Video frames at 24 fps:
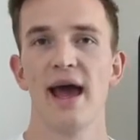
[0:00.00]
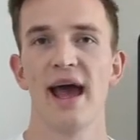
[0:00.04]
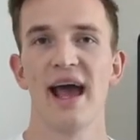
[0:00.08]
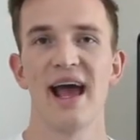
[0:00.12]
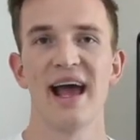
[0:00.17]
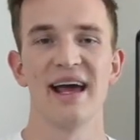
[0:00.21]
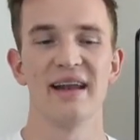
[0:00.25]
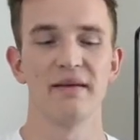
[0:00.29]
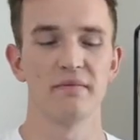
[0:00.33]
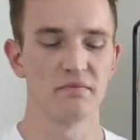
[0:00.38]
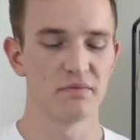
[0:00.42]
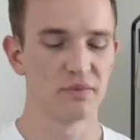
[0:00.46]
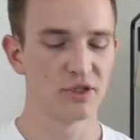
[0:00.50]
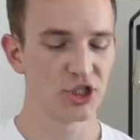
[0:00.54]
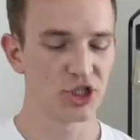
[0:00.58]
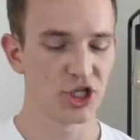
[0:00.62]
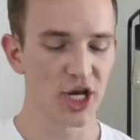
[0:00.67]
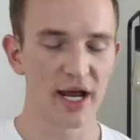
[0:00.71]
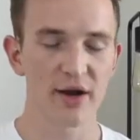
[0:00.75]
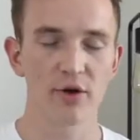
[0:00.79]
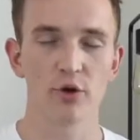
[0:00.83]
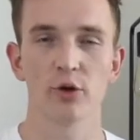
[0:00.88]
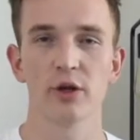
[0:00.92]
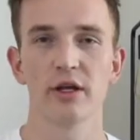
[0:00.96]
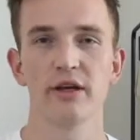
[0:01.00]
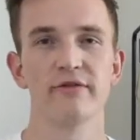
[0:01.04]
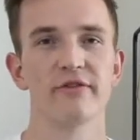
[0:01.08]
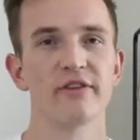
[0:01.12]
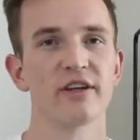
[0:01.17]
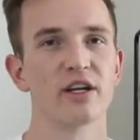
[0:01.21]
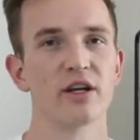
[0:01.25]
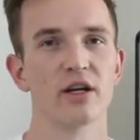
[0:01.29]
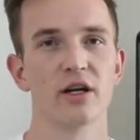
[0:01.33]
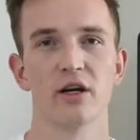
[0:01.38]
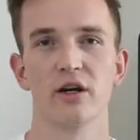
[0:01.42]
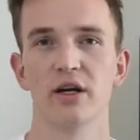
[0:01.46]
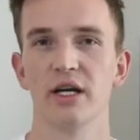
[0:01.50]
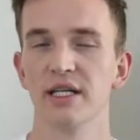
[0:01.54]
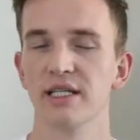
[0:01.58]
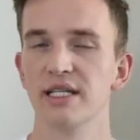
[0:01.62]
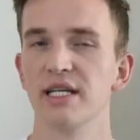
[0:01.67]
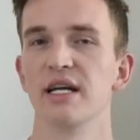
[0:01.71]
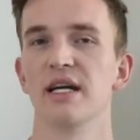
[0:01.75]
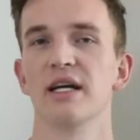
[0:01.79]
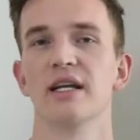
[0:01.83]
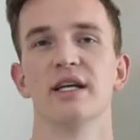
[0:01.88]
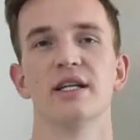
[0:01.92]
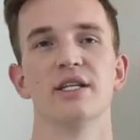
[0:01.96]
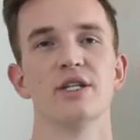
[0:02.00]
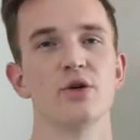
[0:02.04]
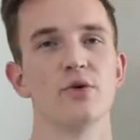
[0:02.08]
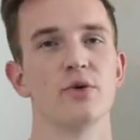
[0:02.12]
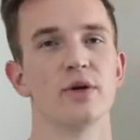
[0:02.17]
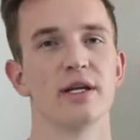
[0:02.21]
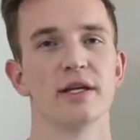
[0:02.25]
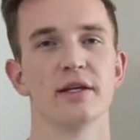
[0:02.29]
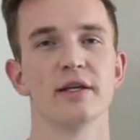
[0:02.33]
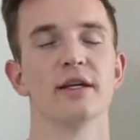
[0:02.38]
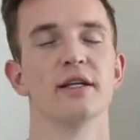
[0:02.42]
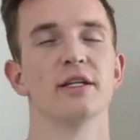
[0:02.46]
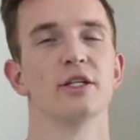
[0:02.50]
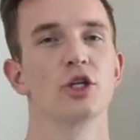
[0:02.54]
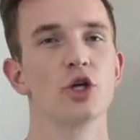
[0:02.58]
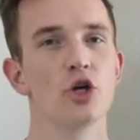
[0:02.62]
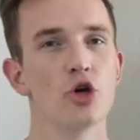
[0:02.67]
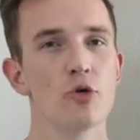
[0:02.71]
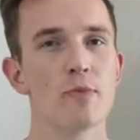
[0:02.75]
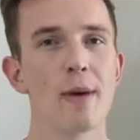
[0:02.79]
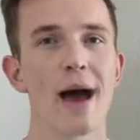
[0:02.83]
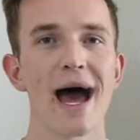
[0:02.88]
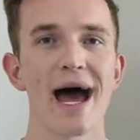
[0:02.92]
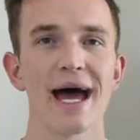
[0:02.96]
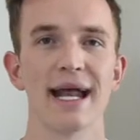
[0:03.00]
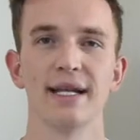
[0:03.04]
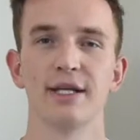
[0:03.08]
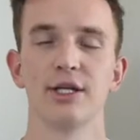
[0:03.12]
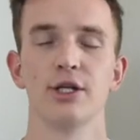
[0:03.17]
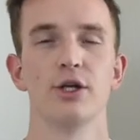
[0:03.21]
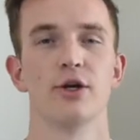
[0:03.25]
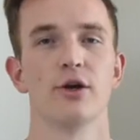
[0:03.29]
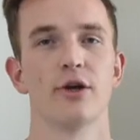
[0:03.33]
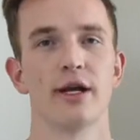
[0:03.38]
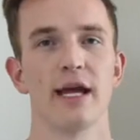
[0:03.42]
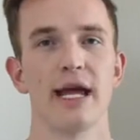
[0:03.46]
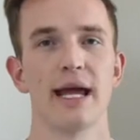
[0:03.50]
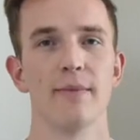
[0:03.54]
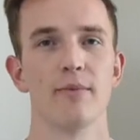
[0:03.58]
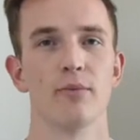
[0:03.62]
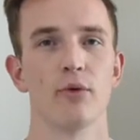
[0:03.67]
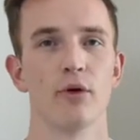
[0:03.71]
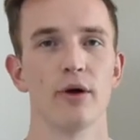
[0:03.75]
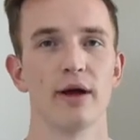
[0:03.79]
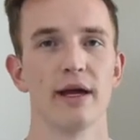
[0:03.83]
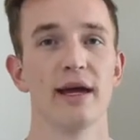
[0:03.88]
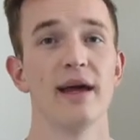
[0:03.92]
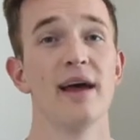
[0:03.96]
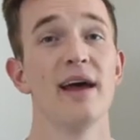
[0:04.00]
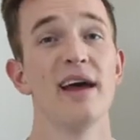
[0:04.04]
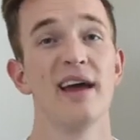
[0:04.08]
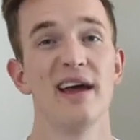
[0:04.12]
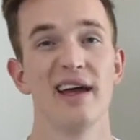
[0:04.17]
And generally vinegar isn't going to do anything too bad to your Game Boy.